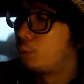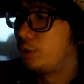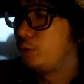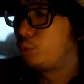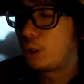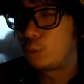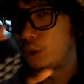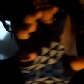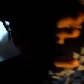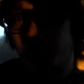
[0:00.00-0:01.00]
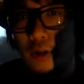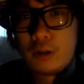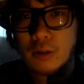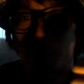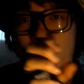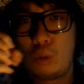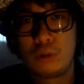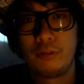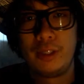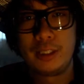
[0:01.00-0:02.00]
once you've gotten a
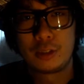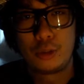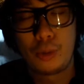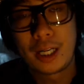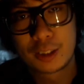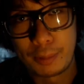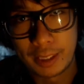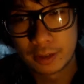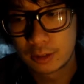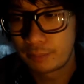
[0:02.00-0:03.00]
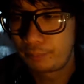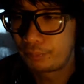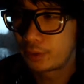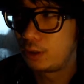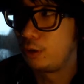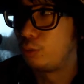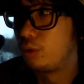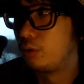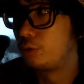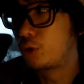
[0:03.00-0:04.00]
hold of these two aspects
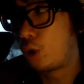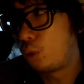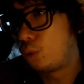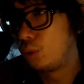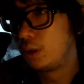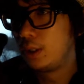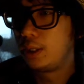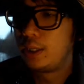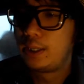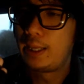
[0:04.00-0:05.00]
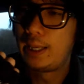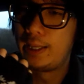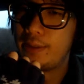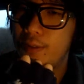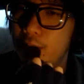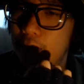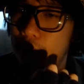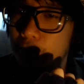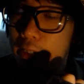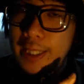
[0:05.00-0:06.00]
of goal
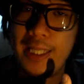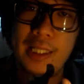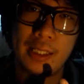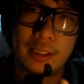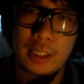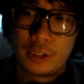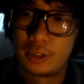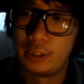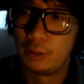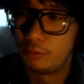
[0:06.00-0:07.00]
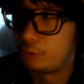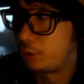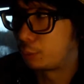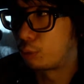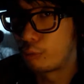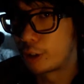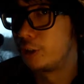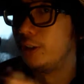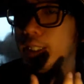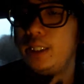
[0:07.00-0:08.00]
and healing, essentially, of like
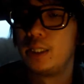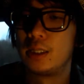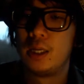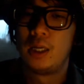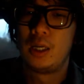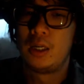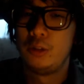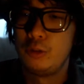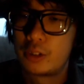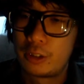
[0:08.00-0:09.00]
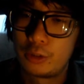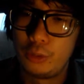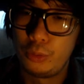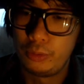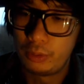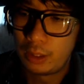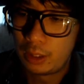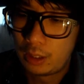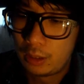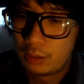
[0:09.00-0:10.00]
progression and healing, you start to
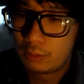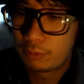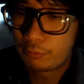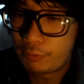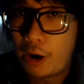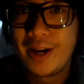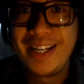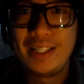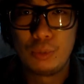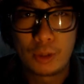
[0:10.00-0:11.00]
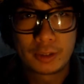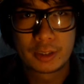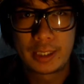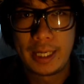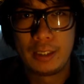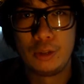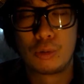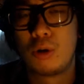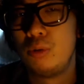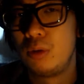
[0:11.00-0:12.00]
find once again
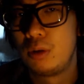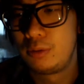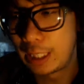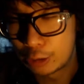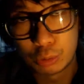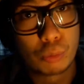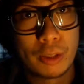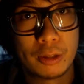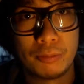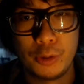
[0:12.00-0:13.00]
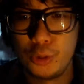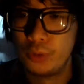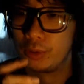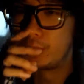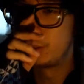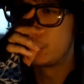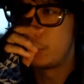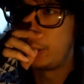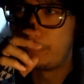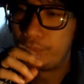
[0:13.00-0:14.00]
your own natural rhythm for doing things,
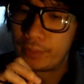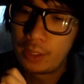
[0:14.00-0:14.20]
right?